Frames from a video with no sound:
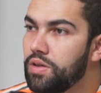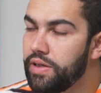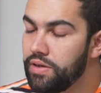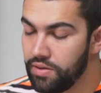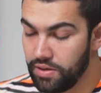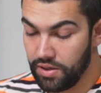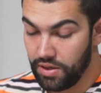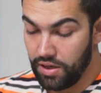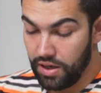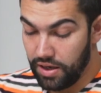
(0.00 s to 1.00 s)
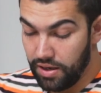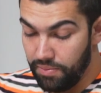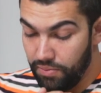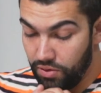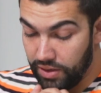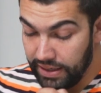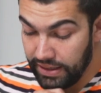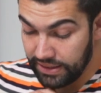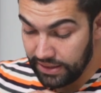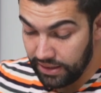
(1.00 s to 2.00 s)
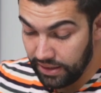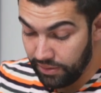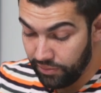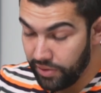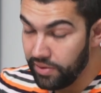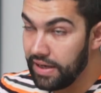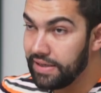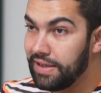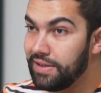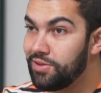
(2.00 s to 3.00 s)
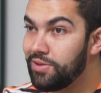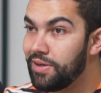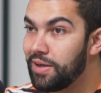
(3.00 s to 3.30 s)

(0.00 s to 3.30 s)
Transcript: Clear. Okay, that's a very nice answer.